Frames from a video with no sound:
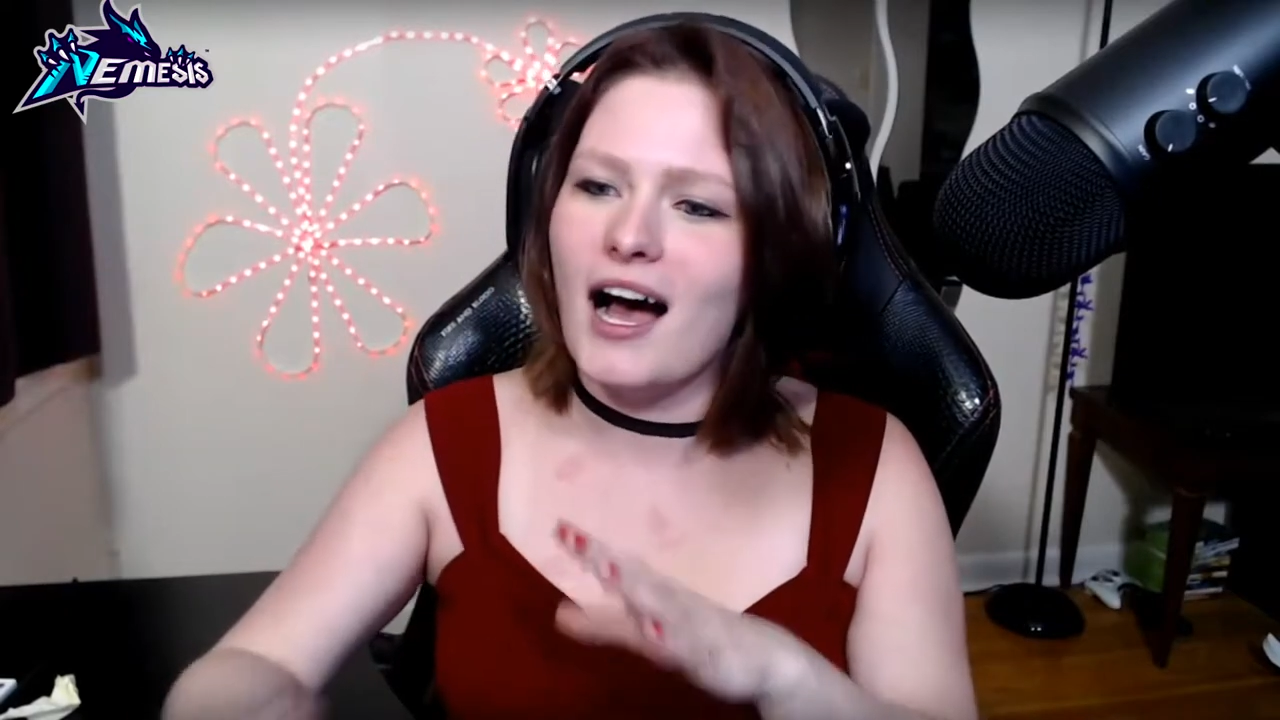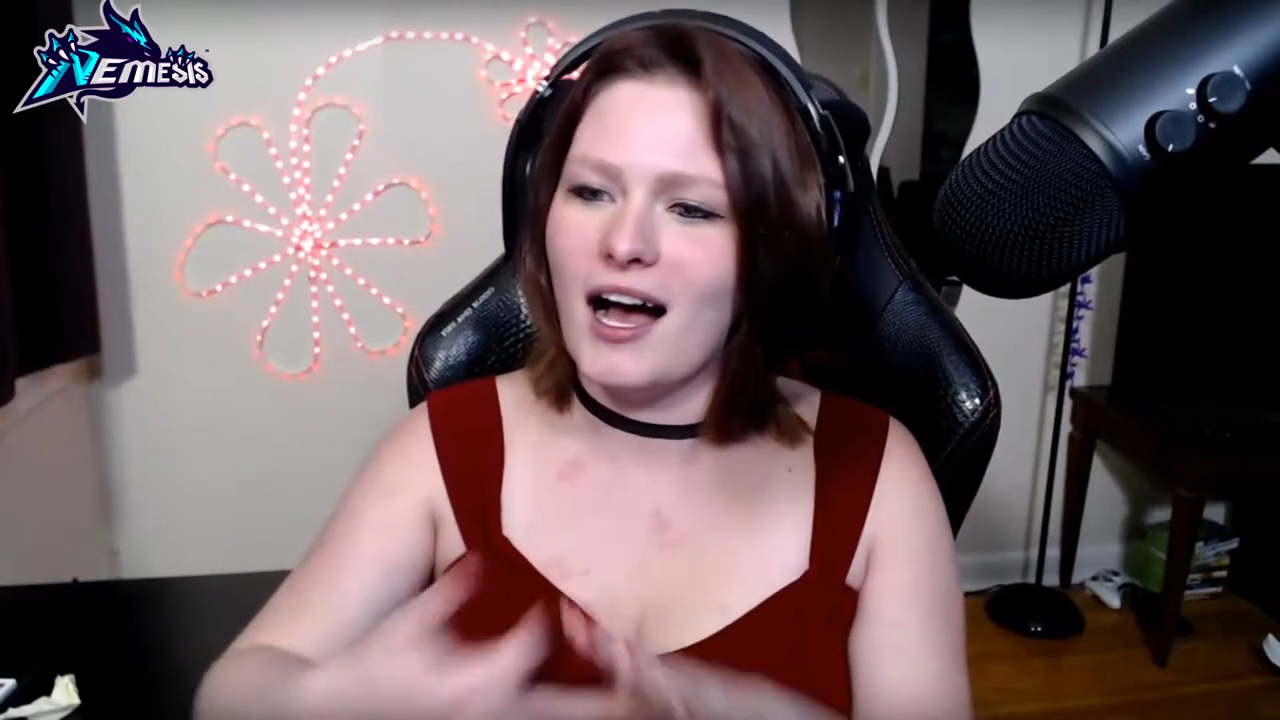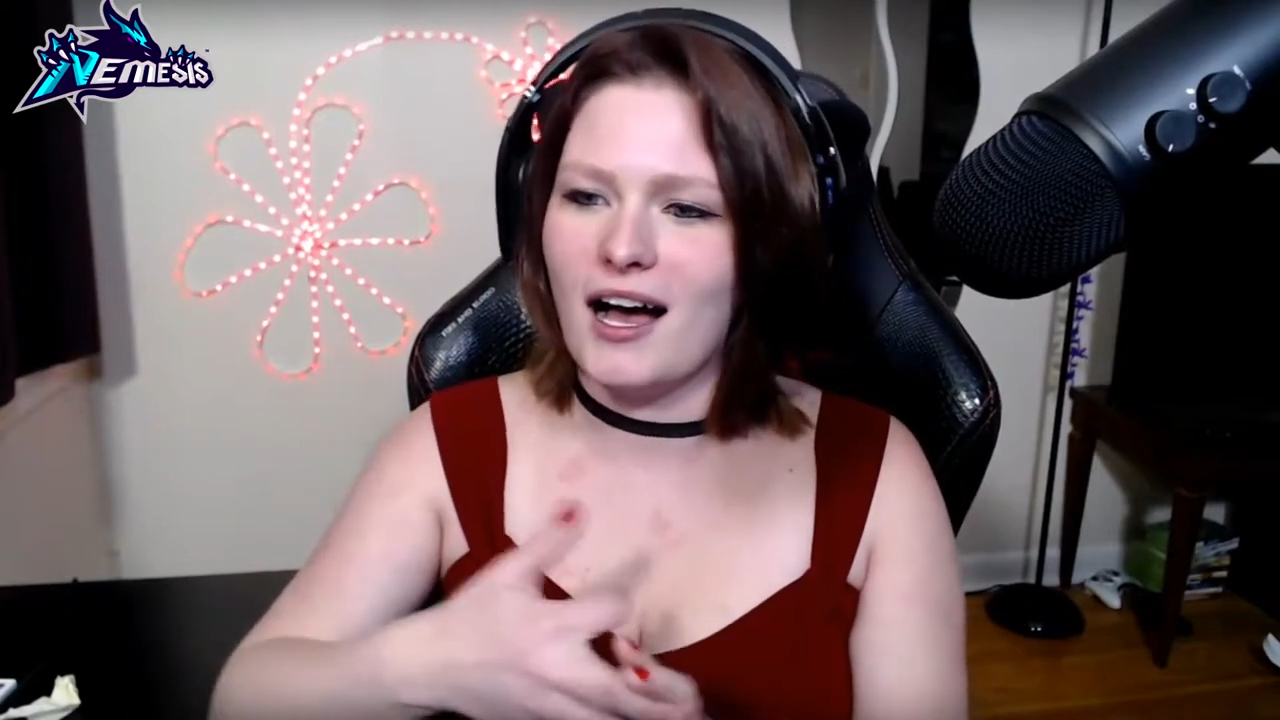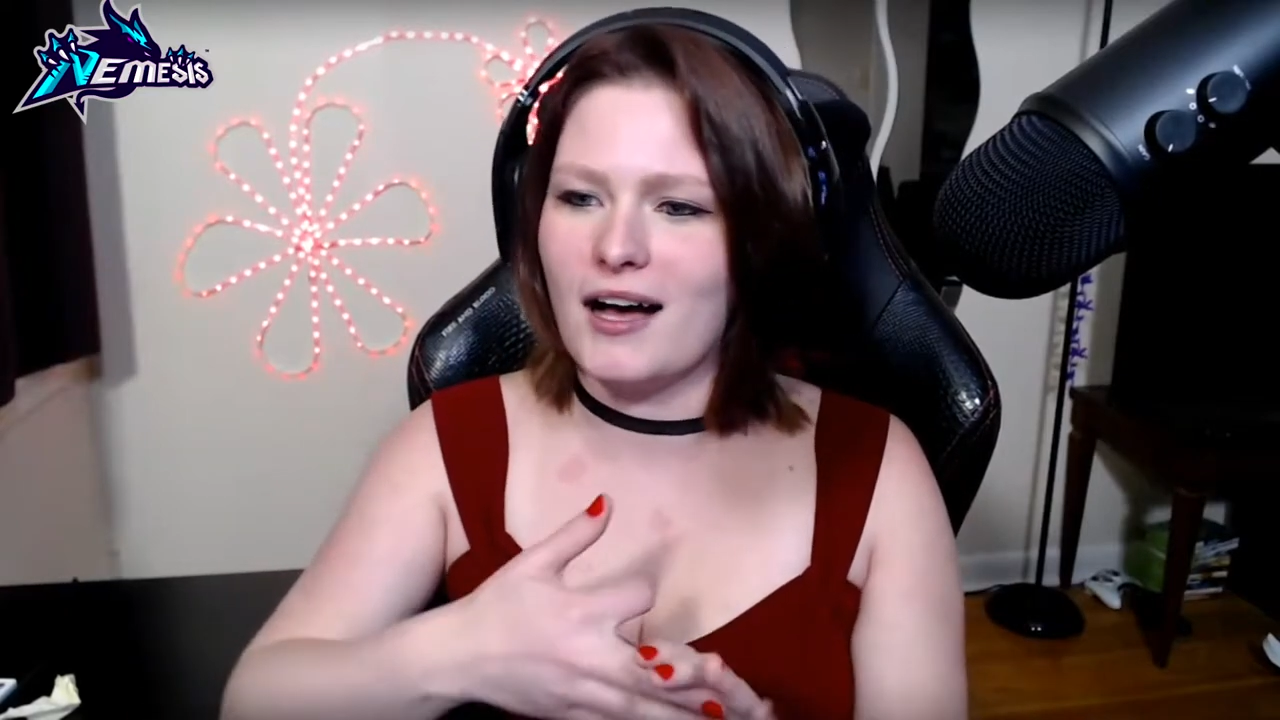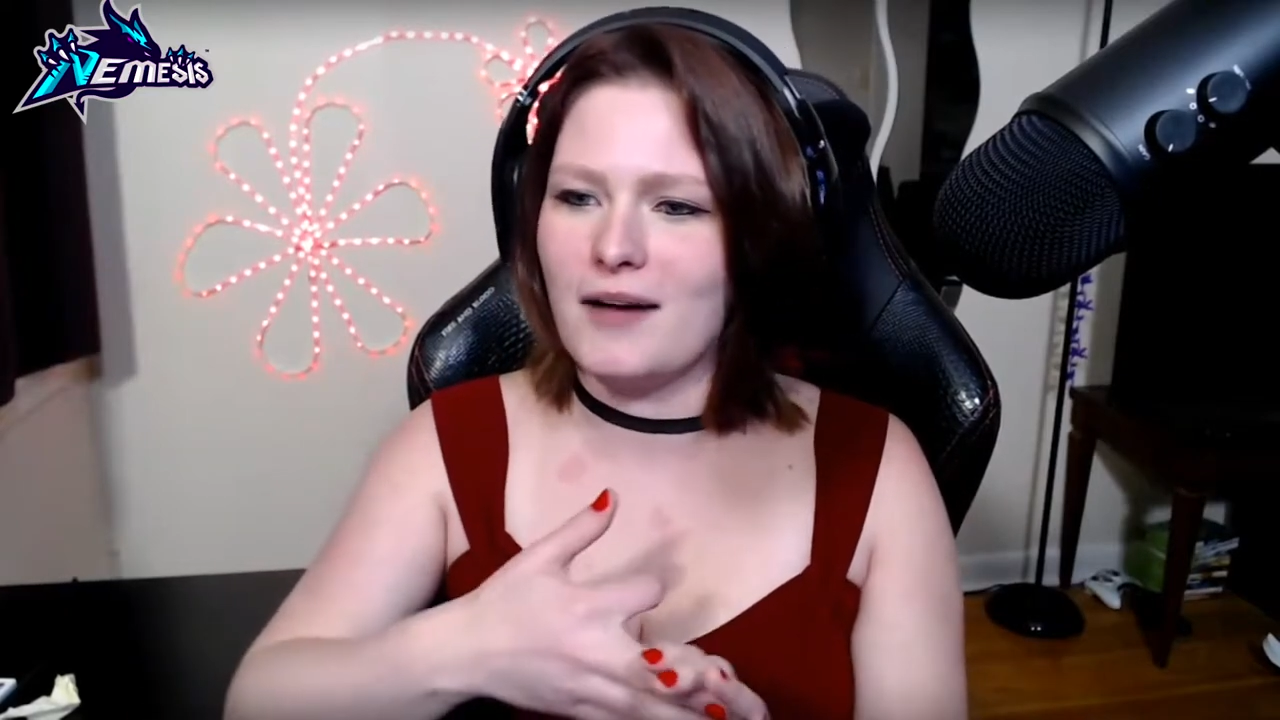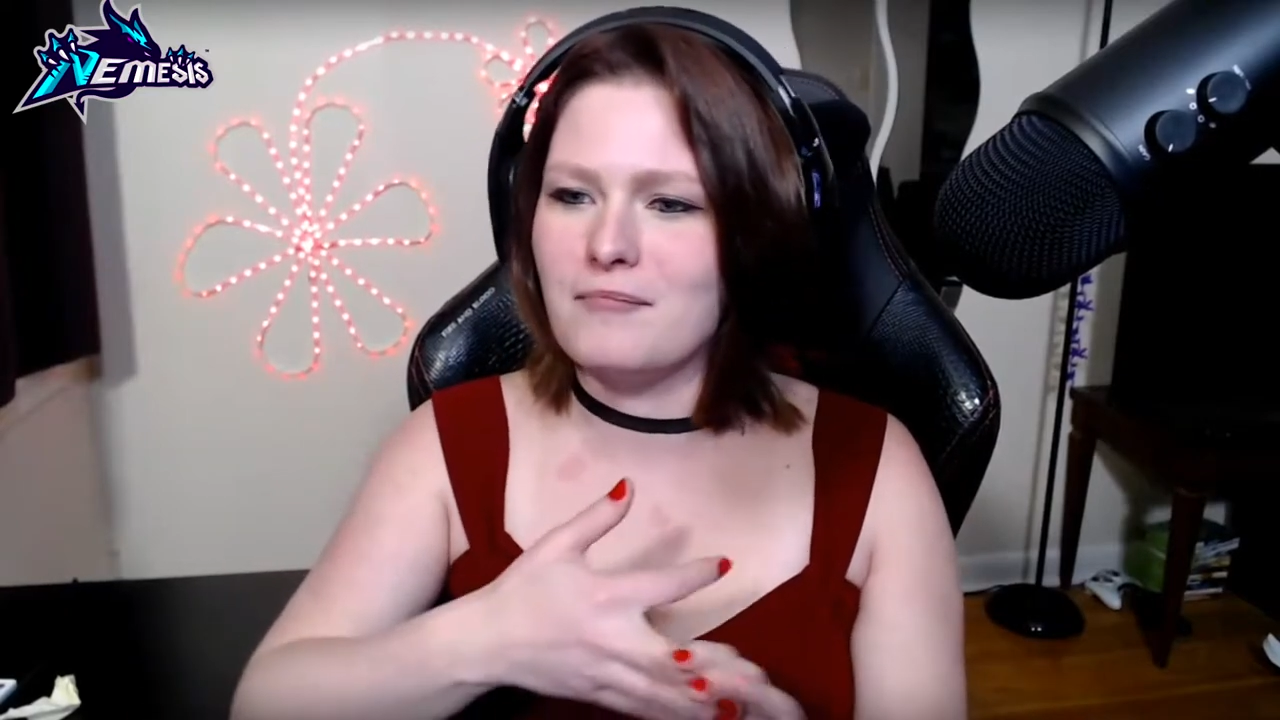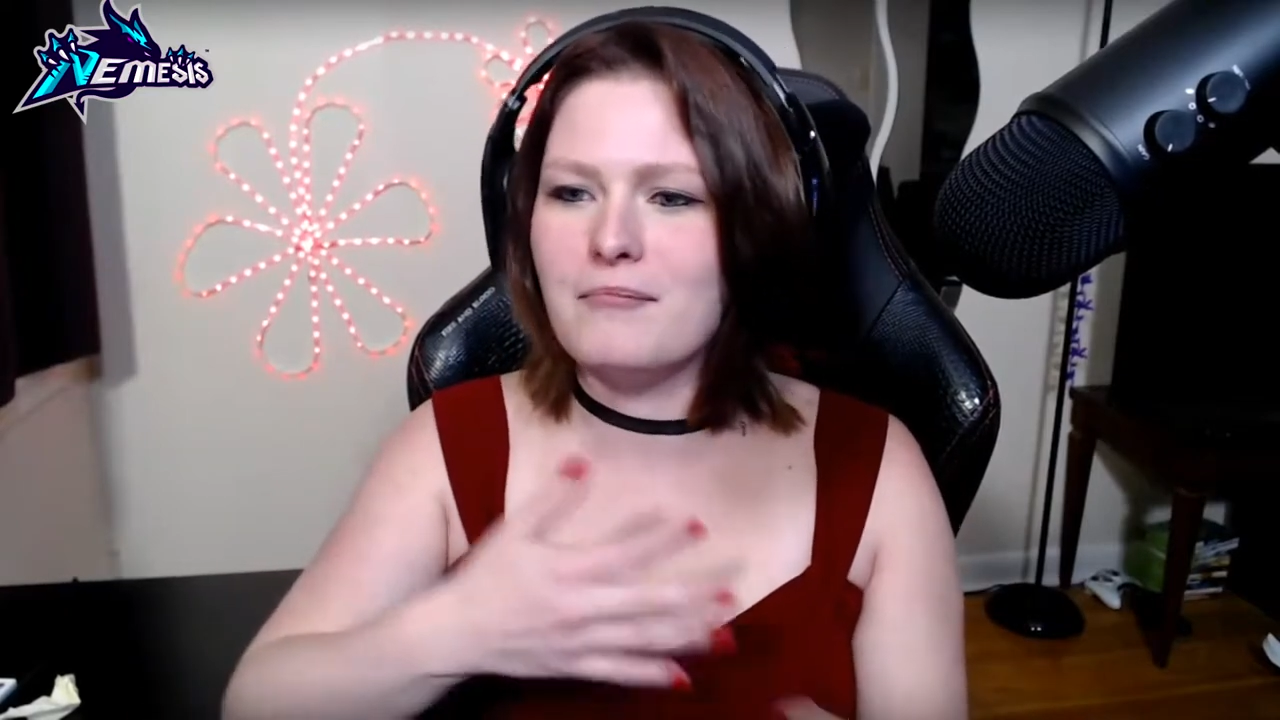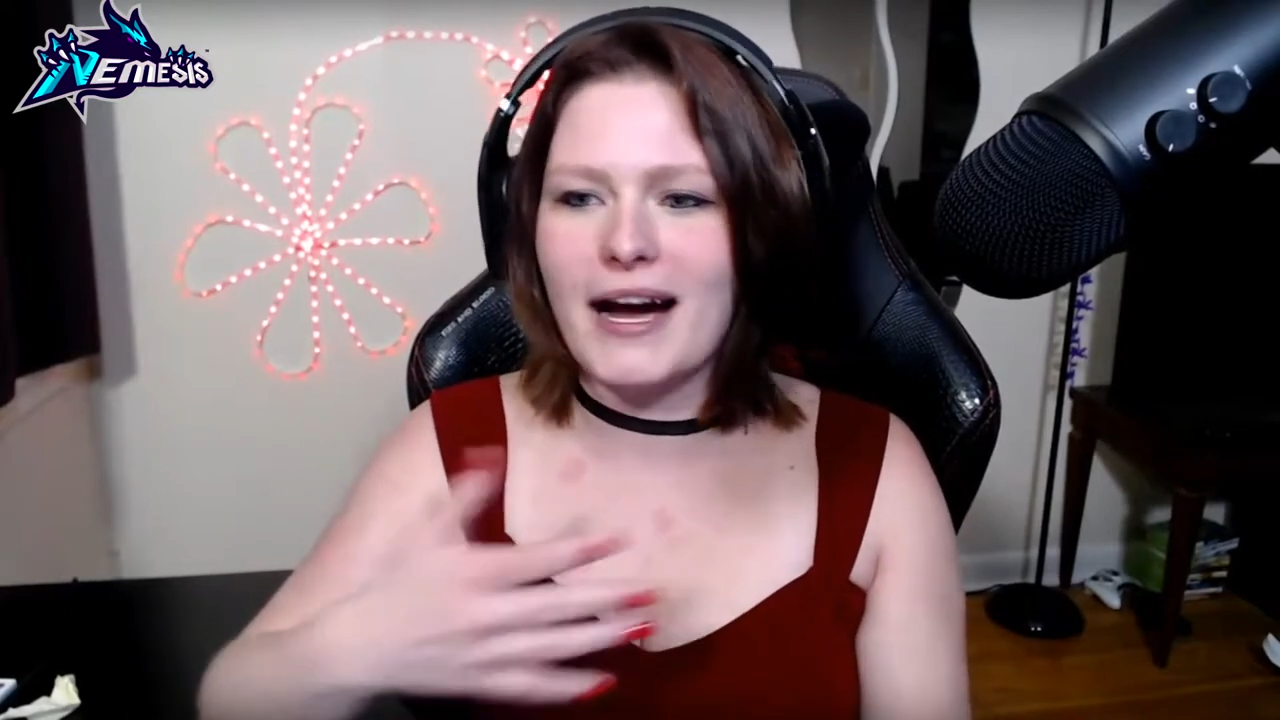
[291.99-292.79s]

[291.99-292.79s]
um,